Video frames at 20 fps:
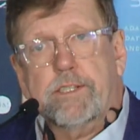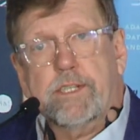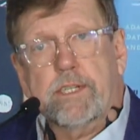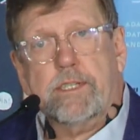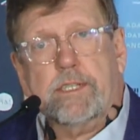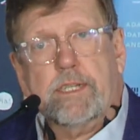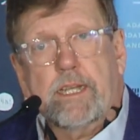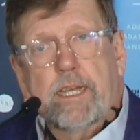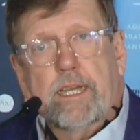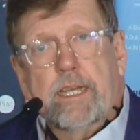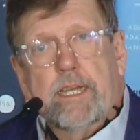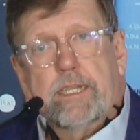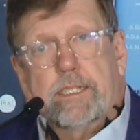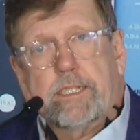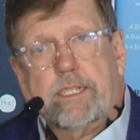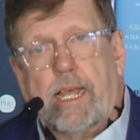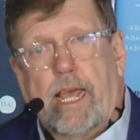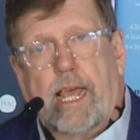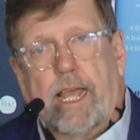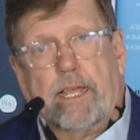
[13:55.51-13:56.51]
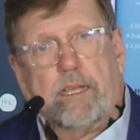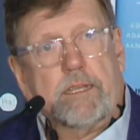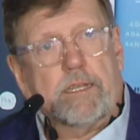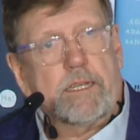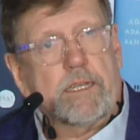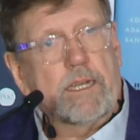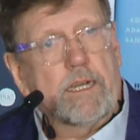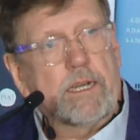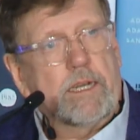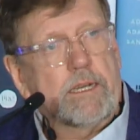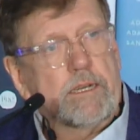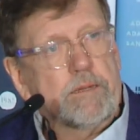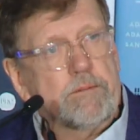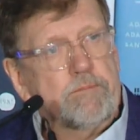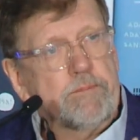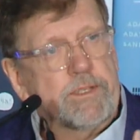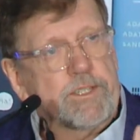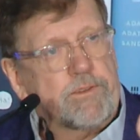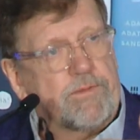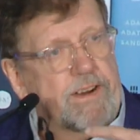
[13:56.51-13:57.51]
just saying,
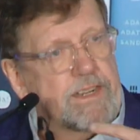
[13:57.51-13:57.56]
Mr.